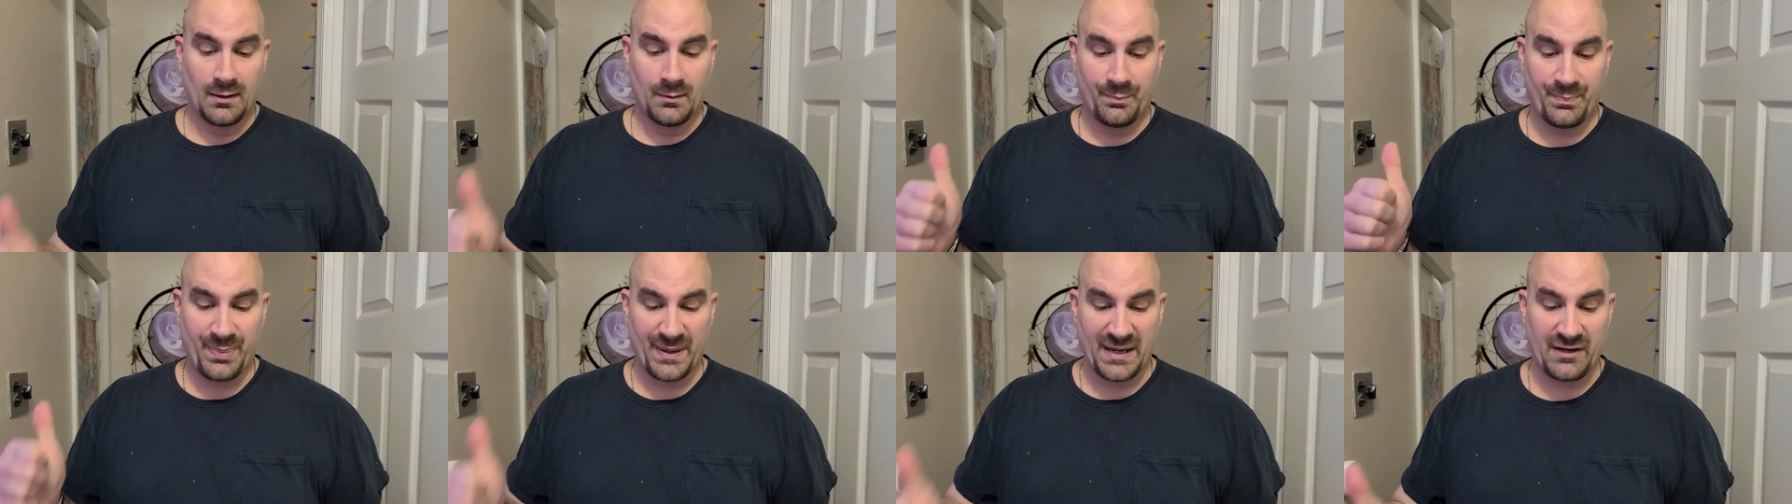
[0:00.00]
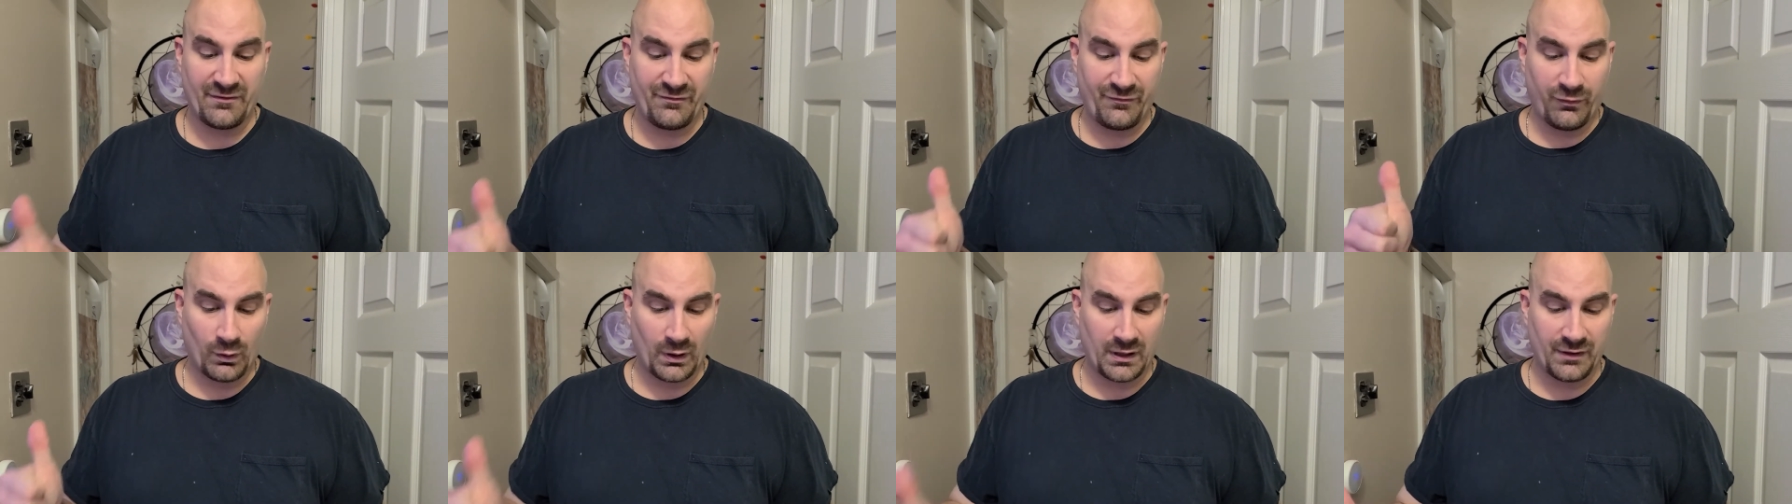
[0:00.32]

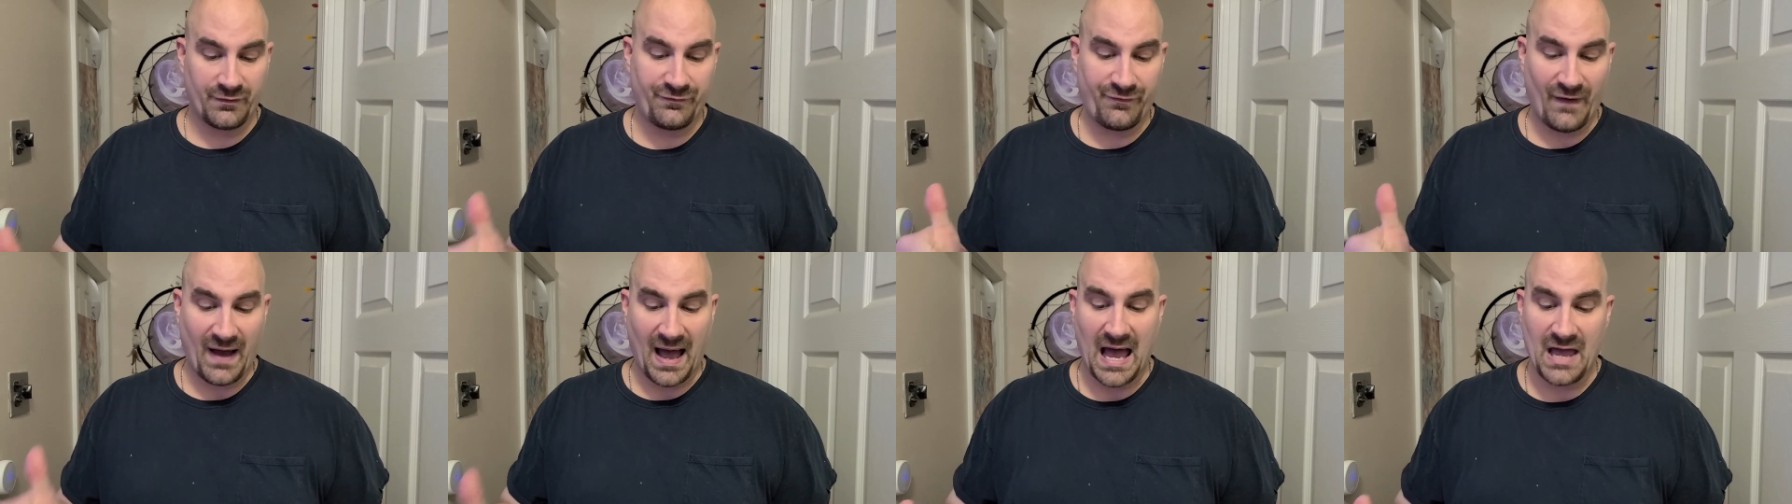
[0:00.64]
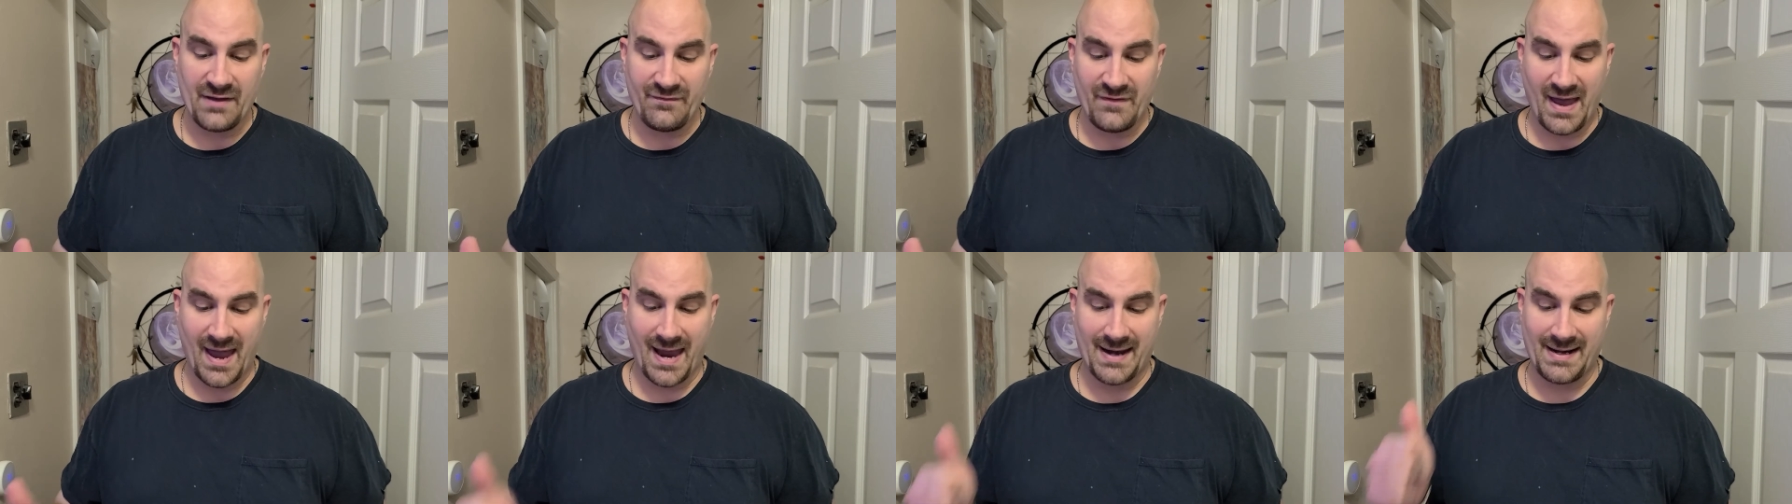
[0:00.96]

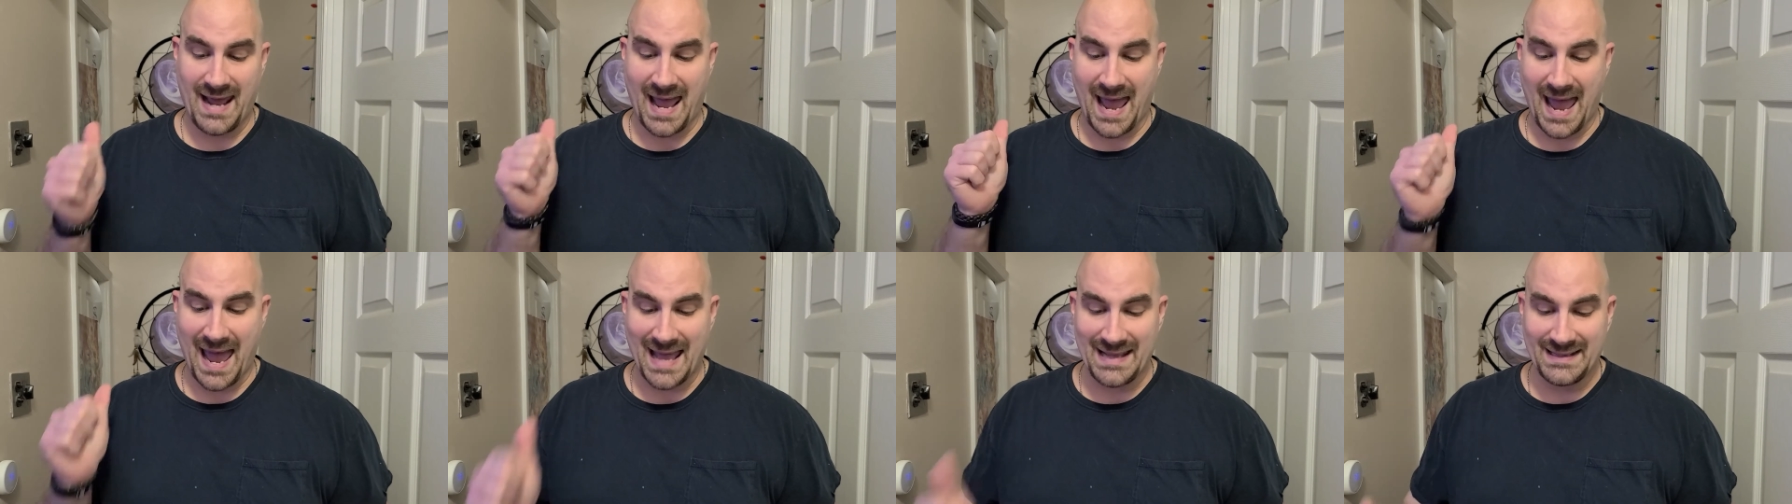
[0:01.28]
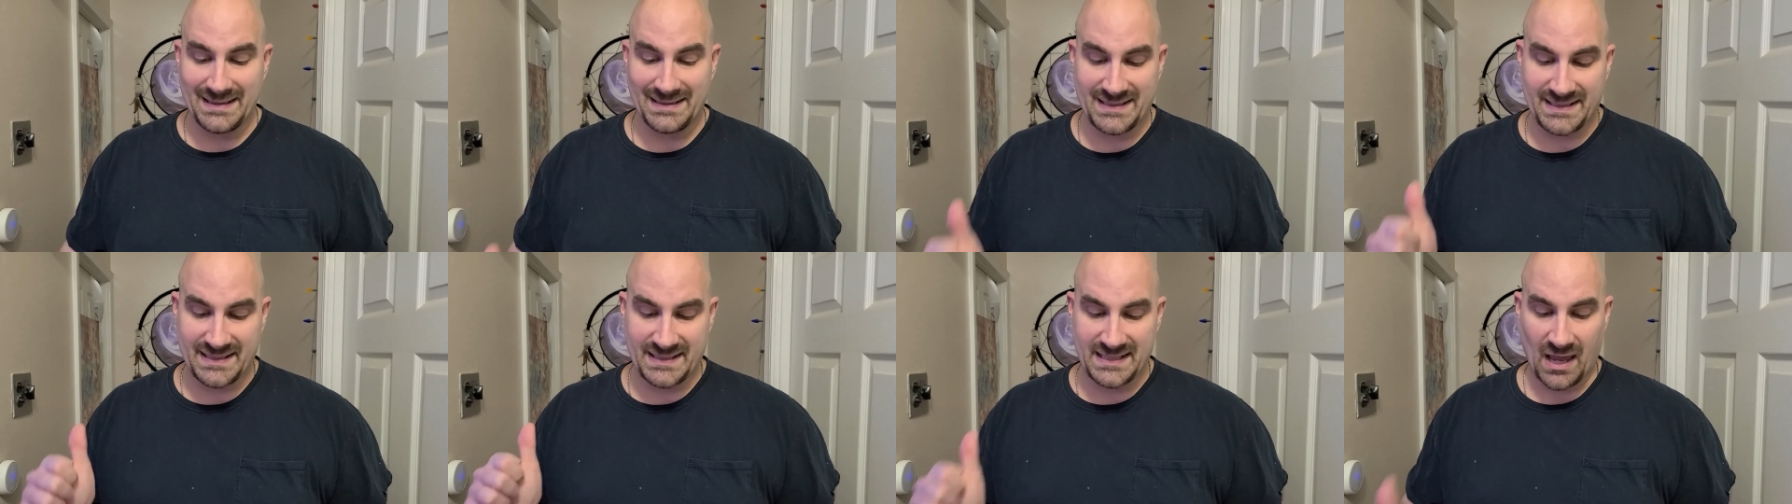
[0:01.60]
B45, and
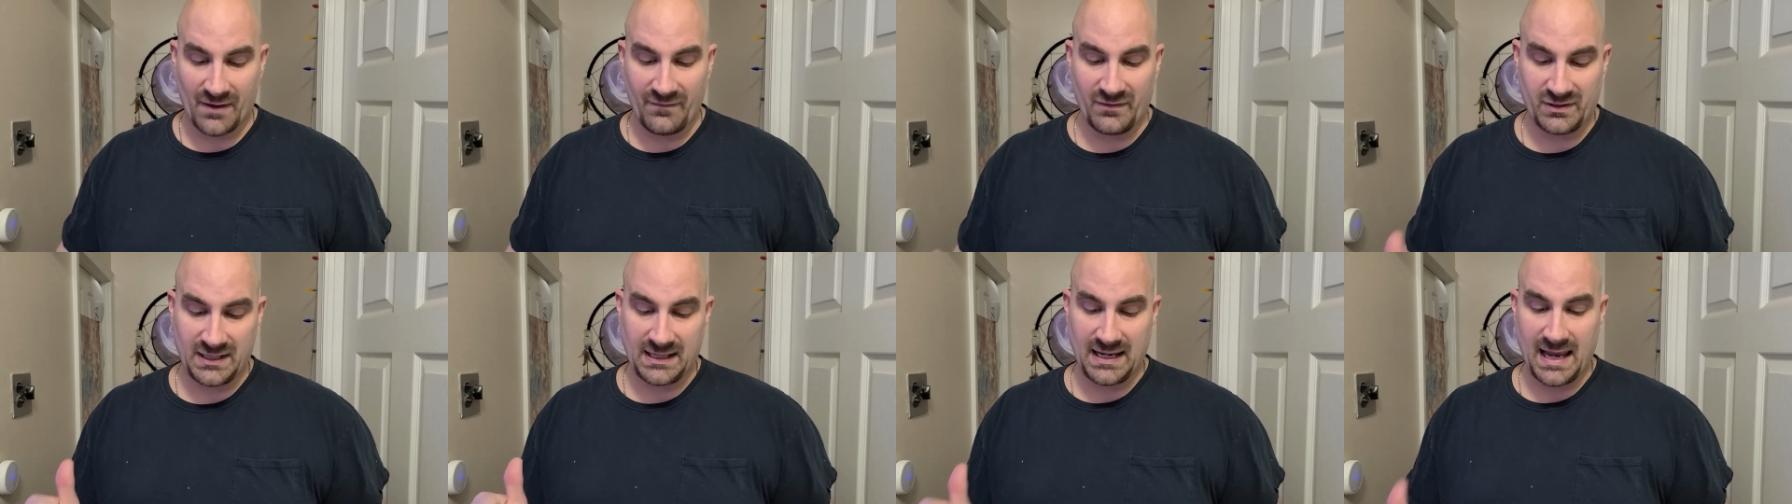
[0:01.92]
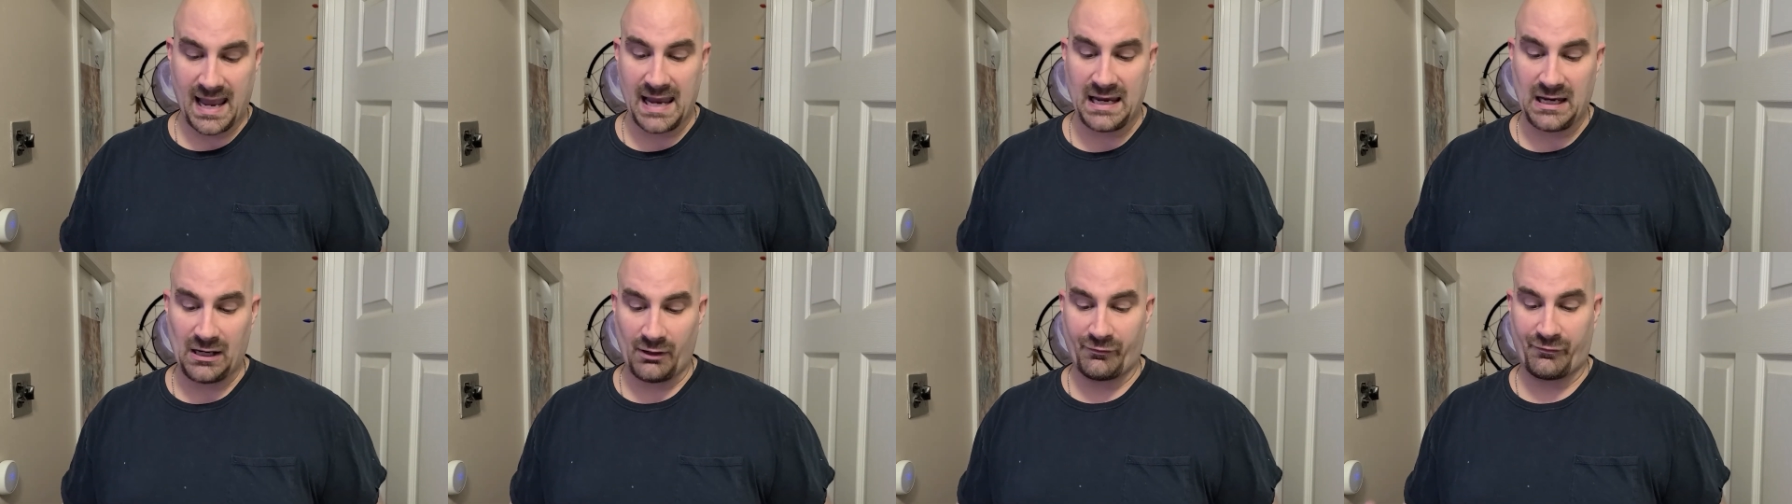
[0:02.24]

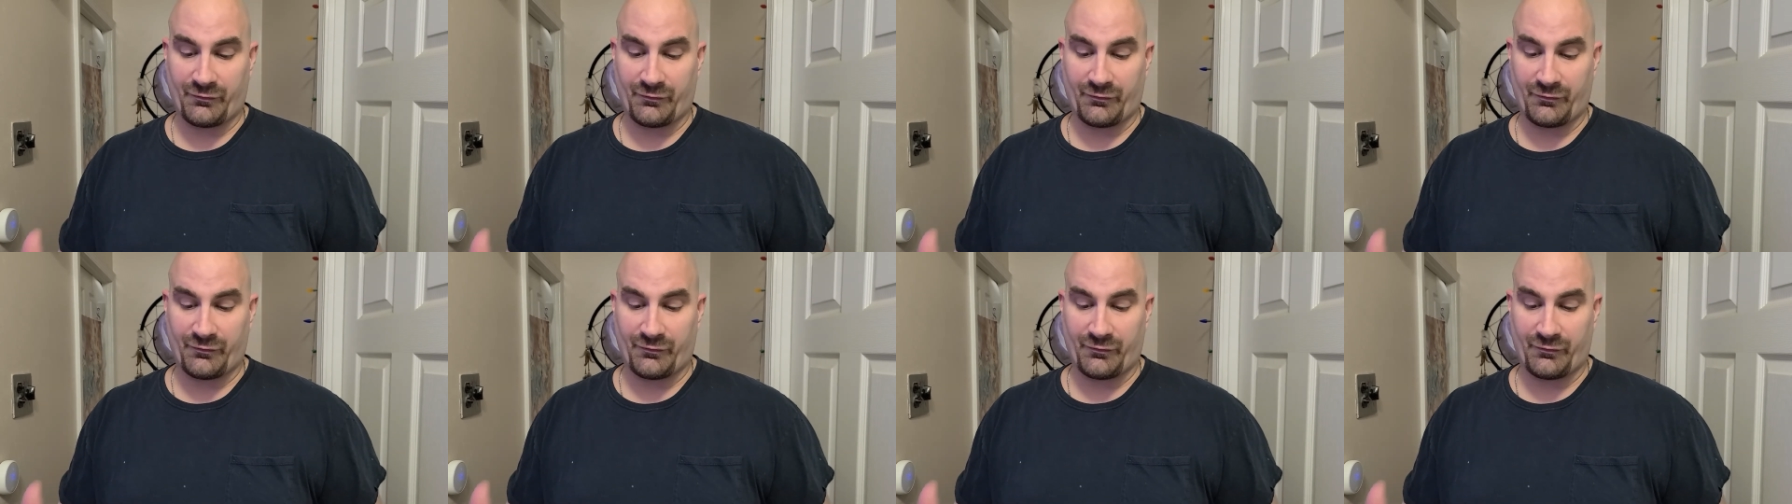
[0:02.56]
N78